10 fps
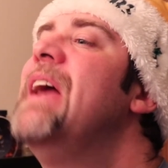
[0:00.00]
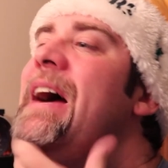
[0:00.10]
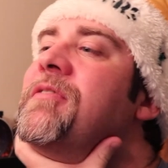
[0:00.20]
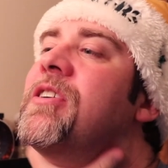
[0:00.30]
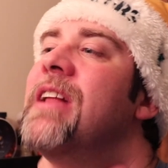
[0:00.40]

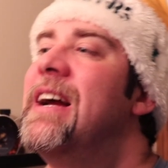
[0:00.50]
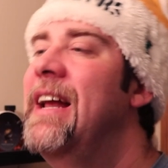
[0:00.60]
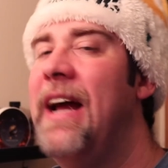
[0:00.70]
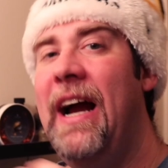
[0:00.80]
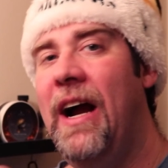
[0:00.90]
After like
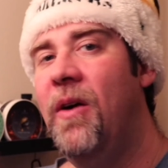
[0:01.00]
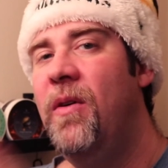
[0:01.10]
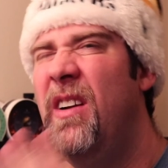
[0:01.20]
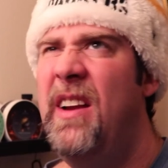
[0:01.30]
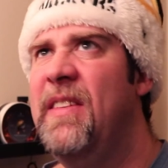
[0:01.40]
an
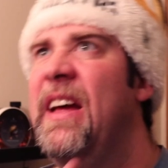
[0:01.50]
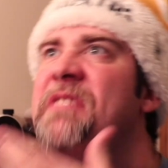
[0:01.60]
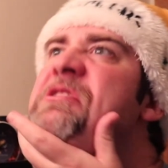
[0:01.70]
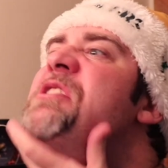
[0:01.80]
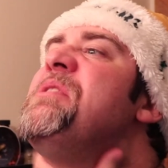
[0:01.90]
hour, not even that,
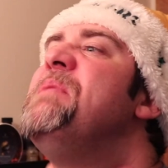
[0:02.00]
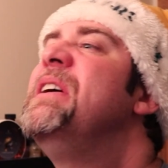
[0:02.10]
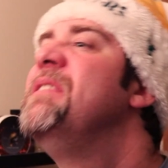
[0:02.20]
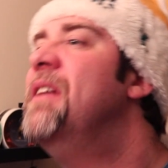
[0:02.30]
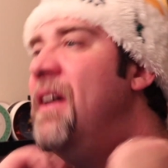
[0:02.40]
30
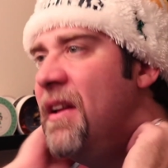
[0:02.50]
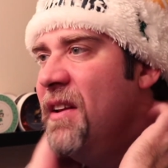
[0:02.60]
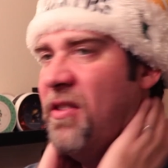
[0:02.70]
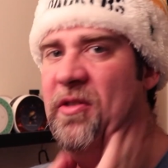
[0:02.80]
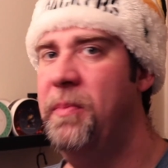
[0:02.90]
minutes,
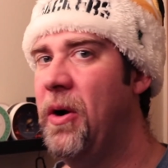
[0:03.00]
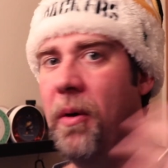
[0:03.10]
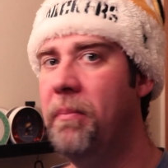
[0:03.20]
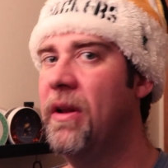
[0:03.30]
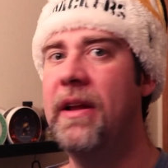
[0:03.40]
this will smell
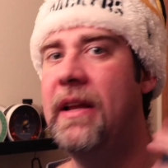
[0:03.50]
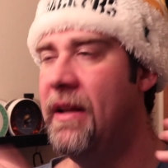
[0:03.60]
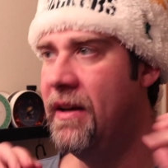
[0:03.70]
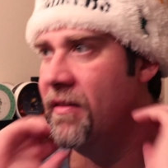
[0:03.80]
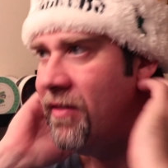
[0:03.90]

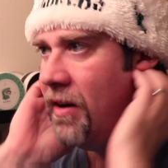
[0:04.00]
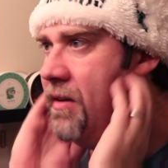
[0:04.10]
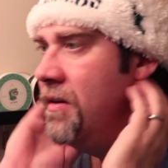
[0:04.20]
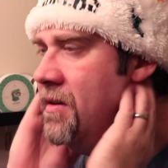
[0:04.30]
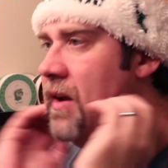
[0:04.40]
completely different.
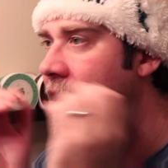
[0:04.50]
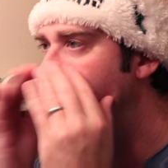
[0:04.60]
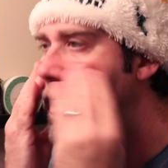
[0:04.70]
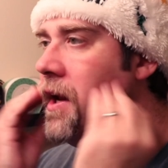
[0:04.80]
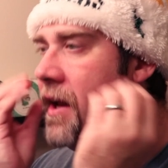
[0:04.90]
And I
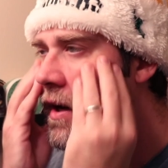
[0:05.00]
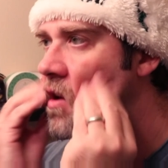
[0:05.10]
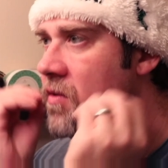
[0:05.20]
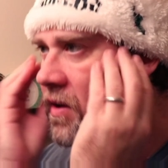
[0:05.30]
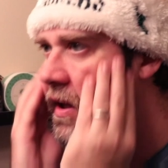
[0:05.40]
think it kind of
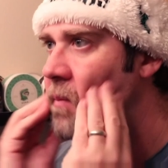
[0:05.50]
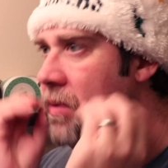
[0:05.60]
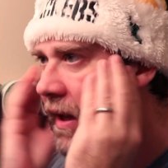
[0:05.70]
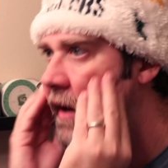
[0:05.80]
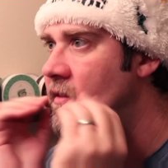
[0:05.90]
gets rid of that
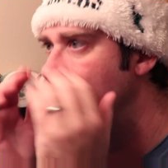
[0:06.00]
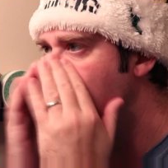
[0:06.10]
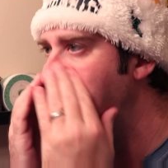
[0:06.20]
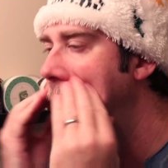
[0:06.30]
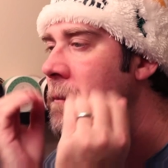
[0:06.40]
plastic
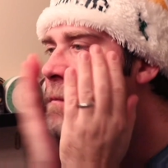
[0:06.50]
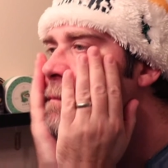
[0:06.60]
smell.